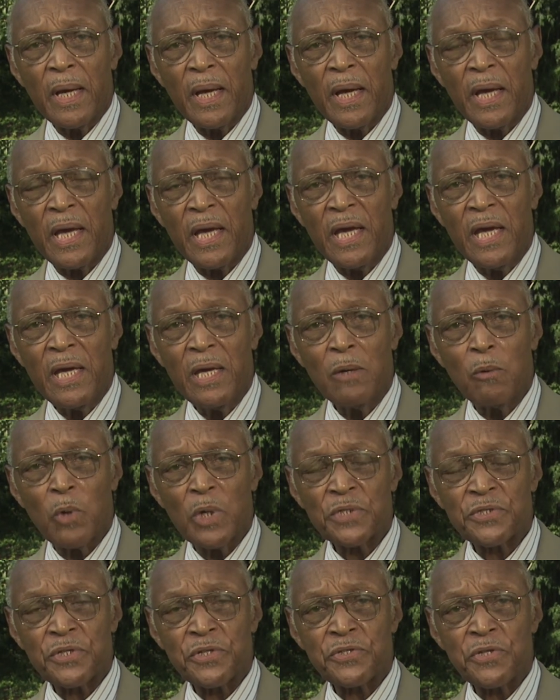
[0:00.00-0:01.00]
He
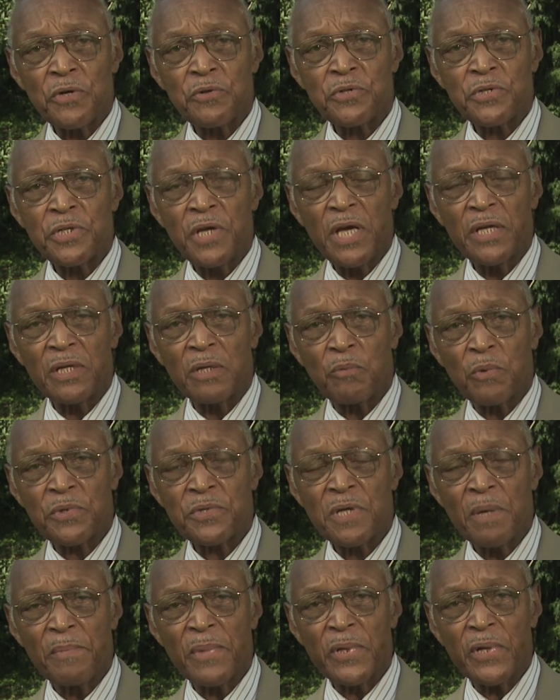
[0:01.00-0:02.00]
was associated with
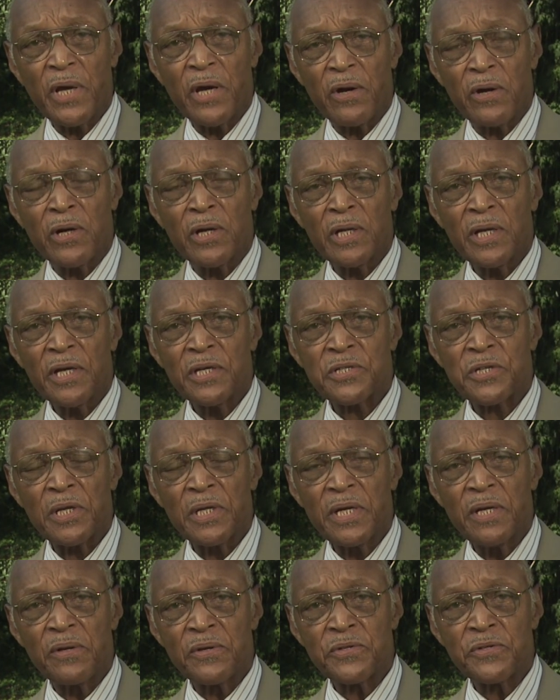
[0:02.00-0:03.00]
some of the earliest
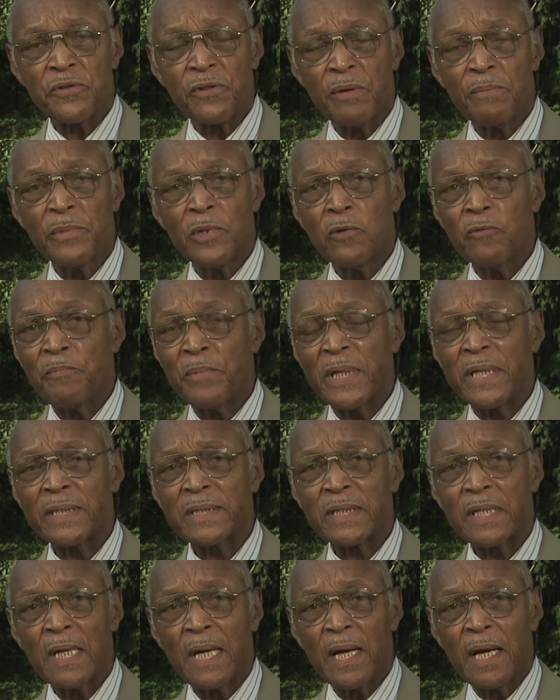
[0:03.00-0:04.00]
leaders of the
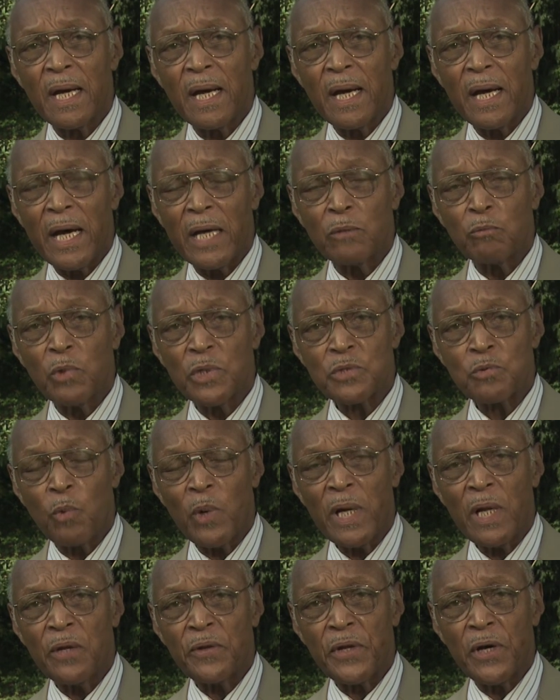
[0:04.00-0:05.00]
movement and was
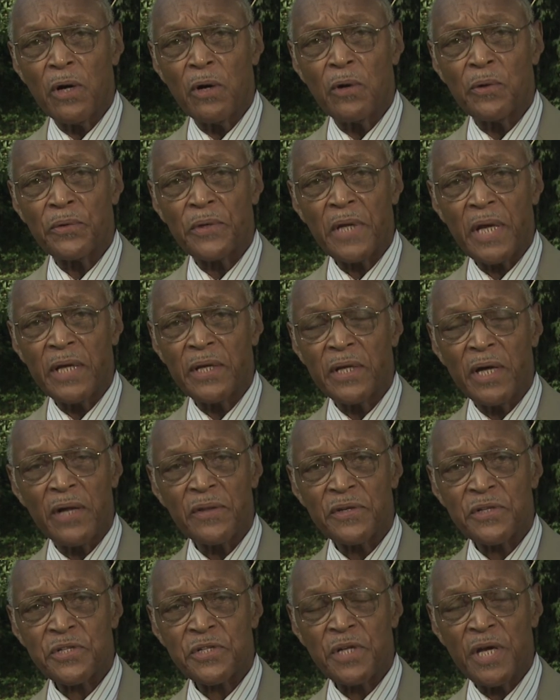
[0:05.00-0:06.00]
well known in
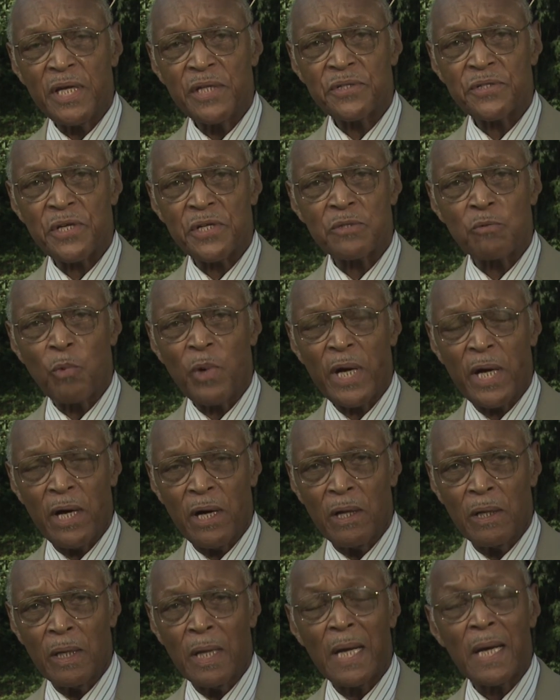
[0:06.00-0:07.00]
other states as
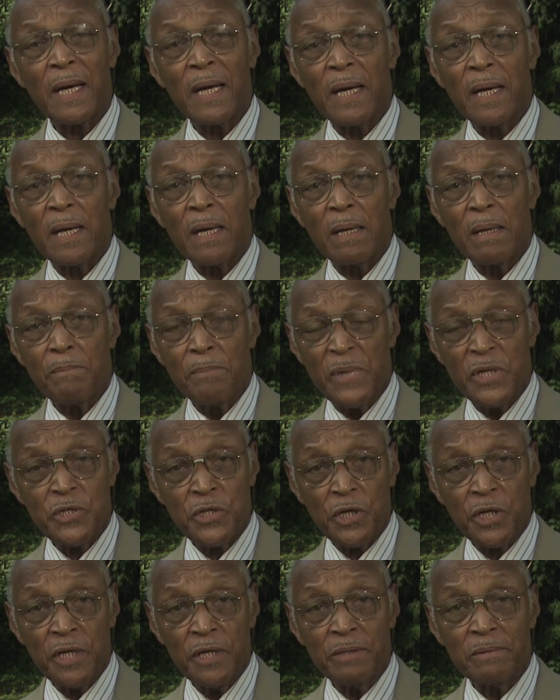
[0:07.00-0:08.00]
well,
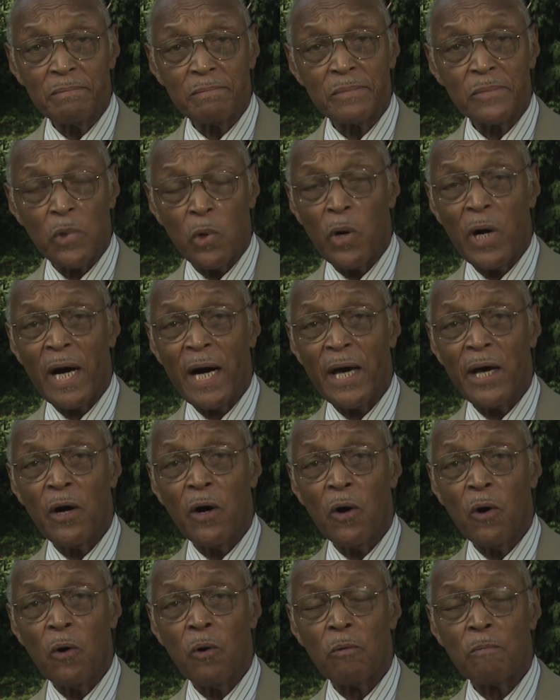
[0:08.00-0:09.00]
Michigan,
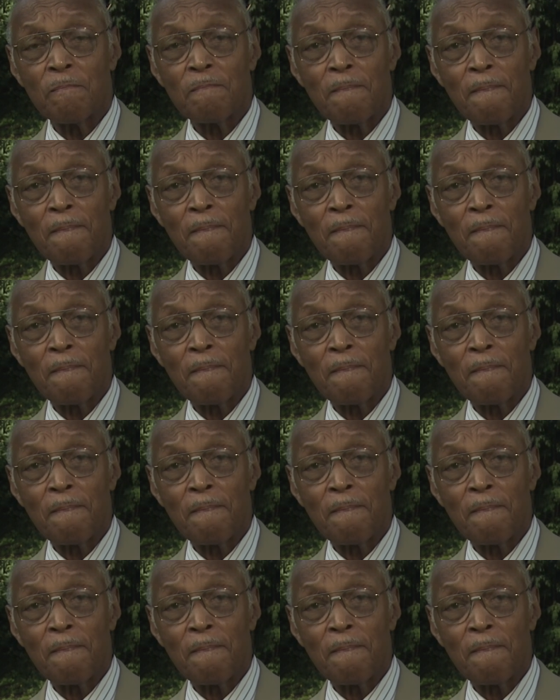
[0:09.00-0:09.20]
Ohio,